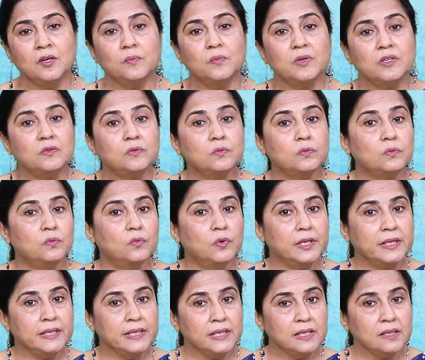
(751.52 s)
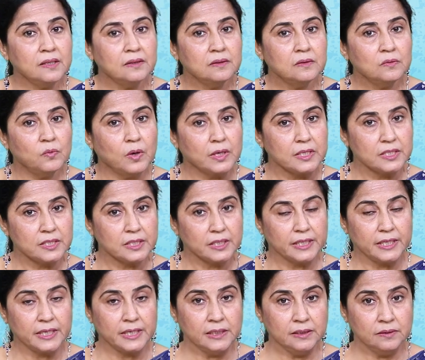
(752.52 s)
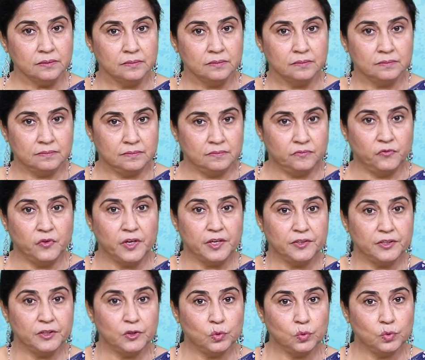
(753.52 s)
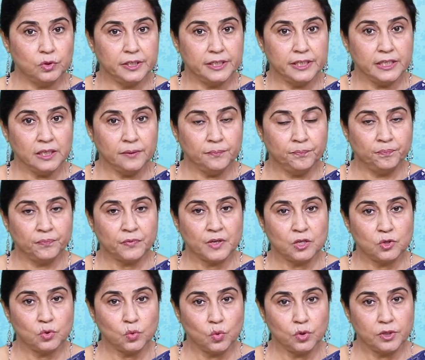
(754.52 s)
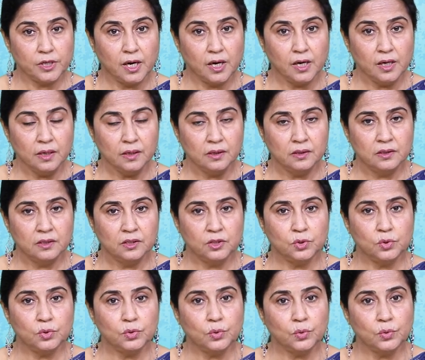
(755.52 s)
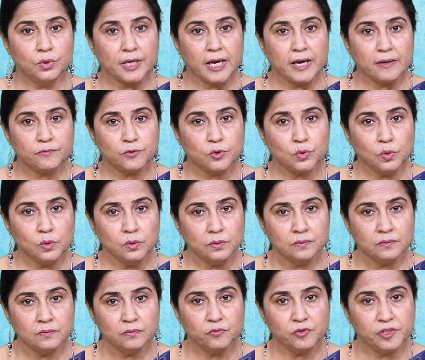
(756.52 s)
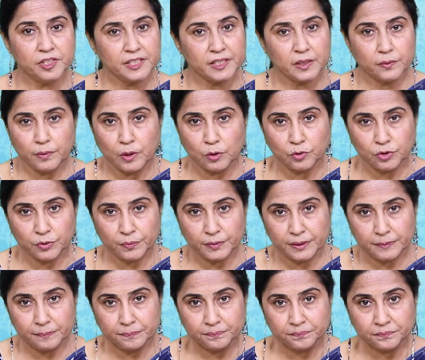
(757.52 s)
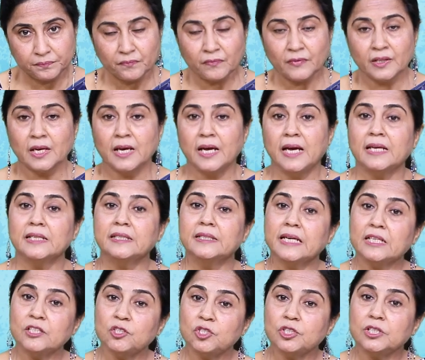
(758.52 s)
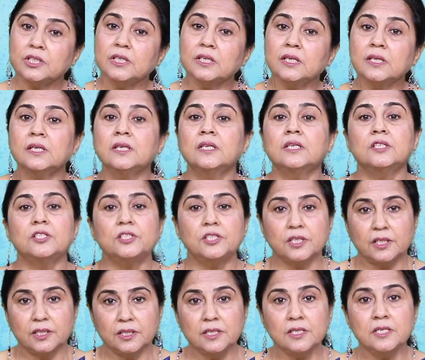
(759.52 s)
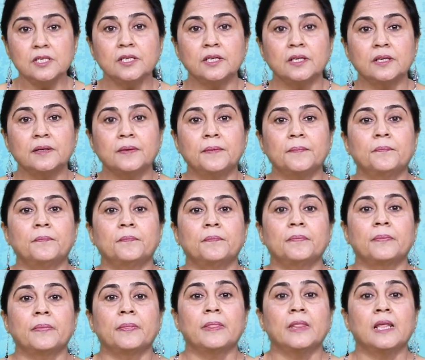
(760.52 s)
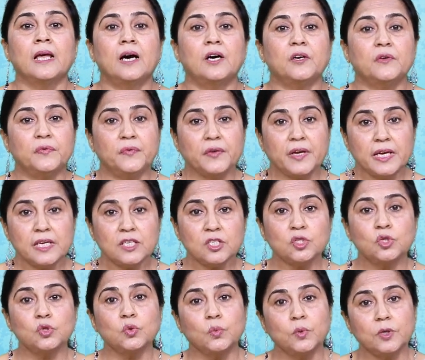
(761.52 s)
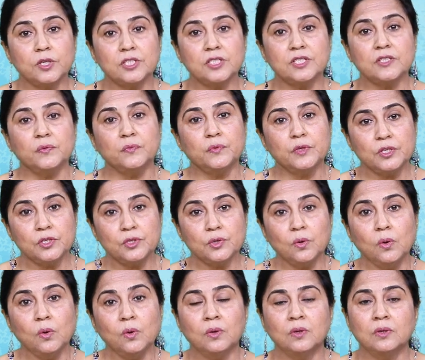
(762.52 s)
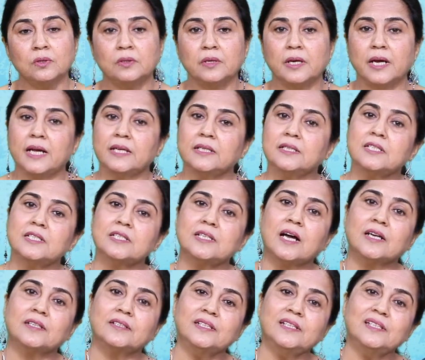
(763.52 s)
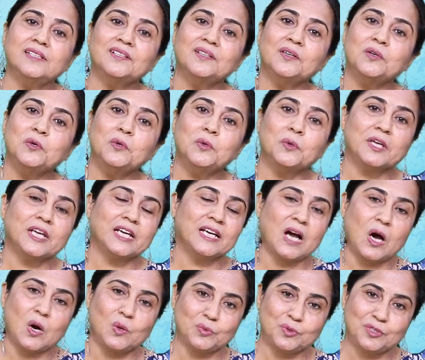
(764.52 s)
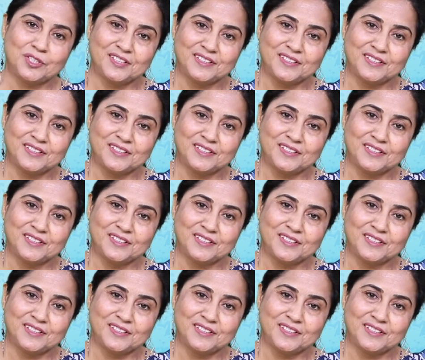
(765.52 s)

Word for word: But Valli once again very rudely told her, you do not have to worry about me. And then she turned her face towards the window and started looking out.